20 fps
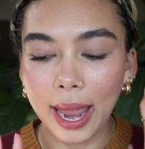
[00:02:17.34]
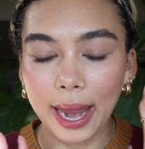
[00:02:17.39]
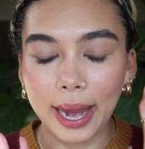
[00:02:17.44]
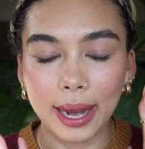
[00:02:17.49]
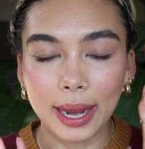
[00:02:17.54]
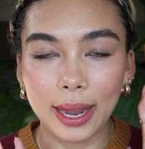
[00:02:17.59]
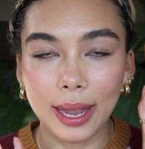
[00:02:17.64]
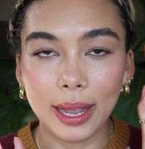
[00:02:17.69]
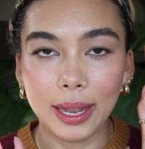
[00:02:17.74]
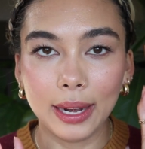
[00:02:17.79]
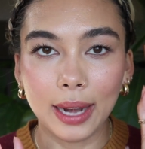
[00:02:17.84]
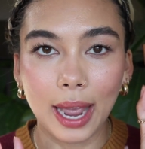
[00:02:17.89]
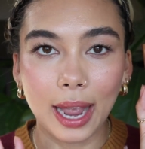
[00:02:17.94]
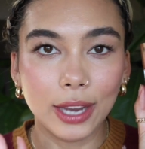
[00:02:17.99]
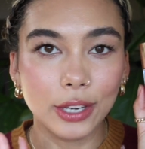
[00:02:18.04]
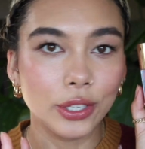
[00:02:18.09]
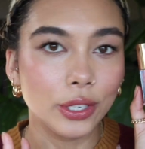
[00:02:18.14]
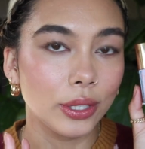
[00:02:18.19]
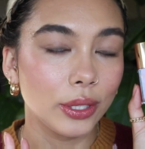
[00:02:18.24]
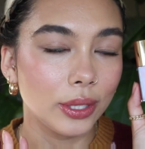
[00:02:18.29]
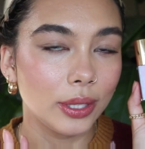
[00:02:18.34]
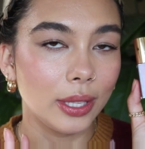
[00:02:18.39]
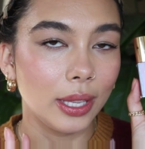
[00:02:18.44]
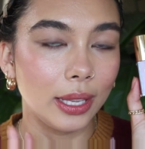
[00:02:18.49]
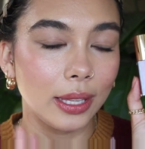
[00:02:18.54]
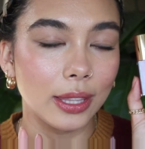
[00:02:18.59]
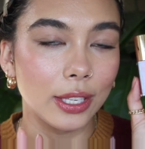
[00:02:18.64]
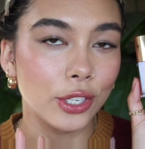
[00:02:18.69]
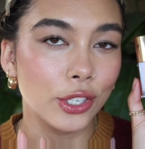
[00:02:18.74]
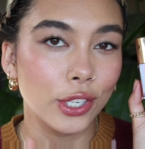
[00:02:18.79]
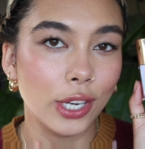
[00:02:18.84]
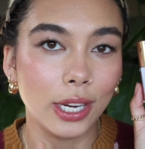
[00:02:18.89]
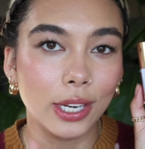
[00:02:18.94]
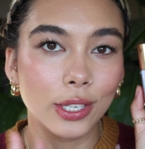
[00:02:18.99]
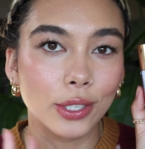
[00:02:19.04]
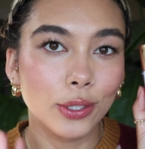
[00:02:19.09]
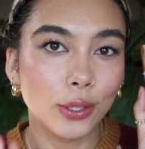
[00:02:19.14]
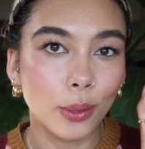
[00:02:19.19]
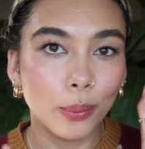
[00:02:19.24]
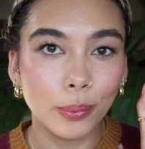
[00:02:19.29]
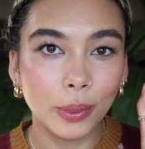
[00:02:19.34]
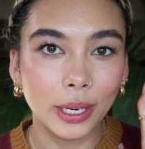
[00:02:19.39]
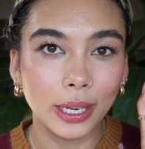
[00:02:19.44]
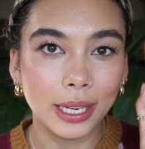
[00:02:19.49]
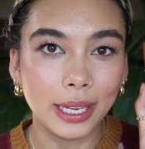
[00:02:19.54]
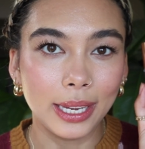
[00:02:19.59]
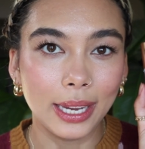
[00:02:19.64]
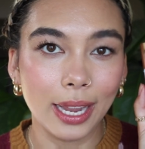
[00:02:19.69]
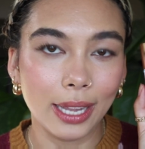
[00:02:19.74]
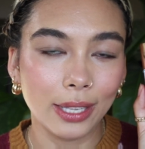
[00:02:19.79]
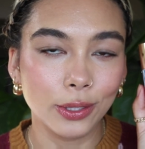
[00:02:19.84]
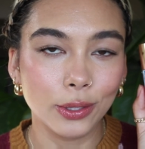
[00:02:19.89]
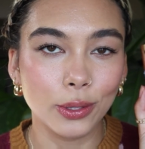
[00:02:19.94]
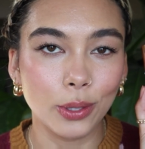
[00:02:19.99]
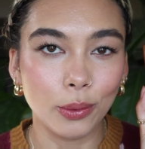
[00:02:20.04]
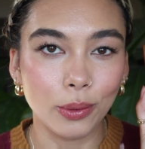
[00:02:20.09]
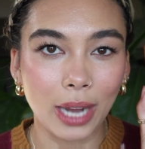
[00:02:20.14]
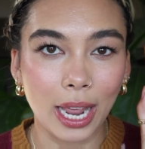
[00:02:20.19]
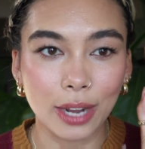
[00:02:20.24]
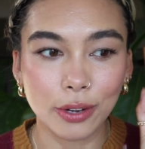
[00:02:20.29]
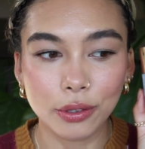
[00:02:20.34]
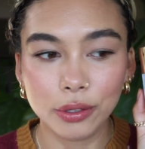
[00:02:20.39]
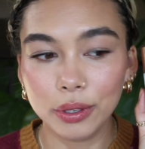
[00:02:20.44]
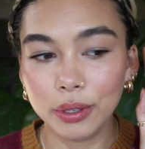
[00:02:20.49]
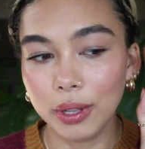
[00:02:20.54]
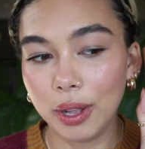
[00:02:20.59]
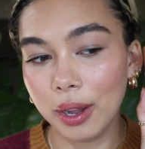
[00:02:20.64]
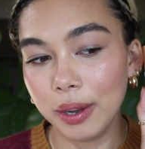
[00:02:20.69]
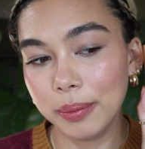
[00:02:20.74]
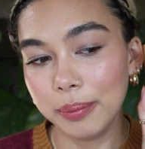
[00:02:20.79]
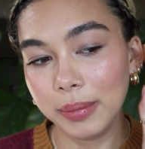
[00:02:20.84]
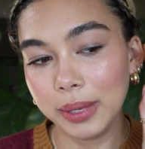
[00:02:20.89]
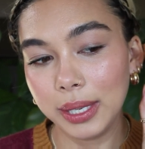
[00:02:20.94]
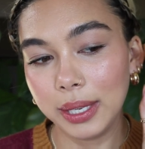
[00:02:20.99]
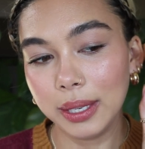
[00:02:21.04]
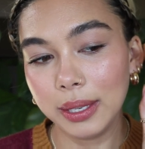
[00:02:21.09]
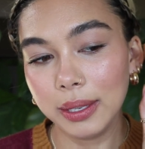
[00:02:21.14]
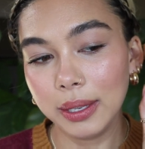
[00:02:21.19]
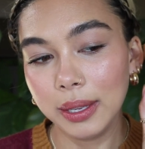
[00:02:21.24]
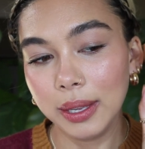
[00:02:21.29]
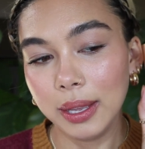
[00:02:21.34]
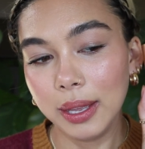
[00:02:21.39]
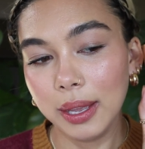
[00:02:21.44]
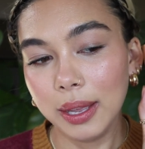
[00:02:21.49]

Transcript: and I just think the shade is so pretty and so natural on me.